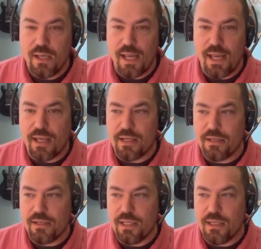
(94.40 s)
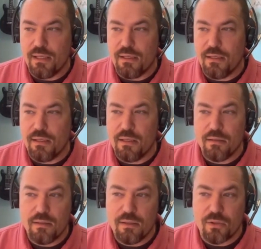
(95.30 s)
And the
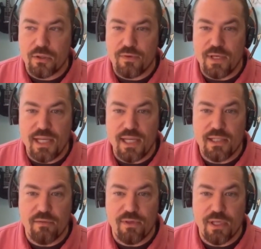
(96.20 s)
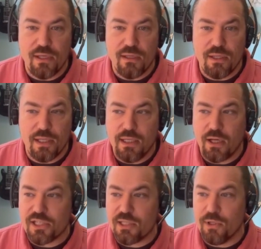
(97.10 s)
sort of needs of the
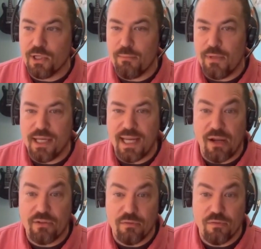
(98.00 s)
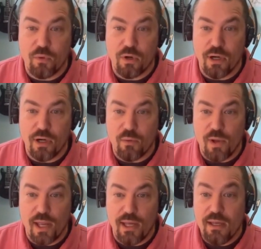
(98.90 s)
customer can be accounted for in a
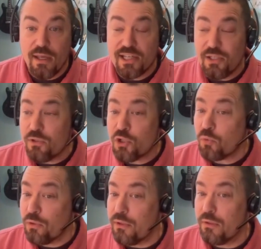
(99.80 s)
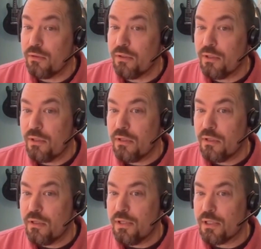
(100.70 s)
way, because it was true.
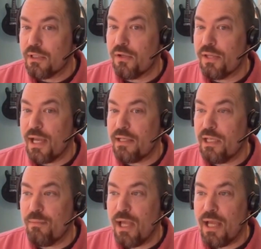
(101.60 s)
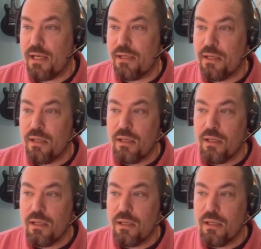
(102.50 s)
The idea behind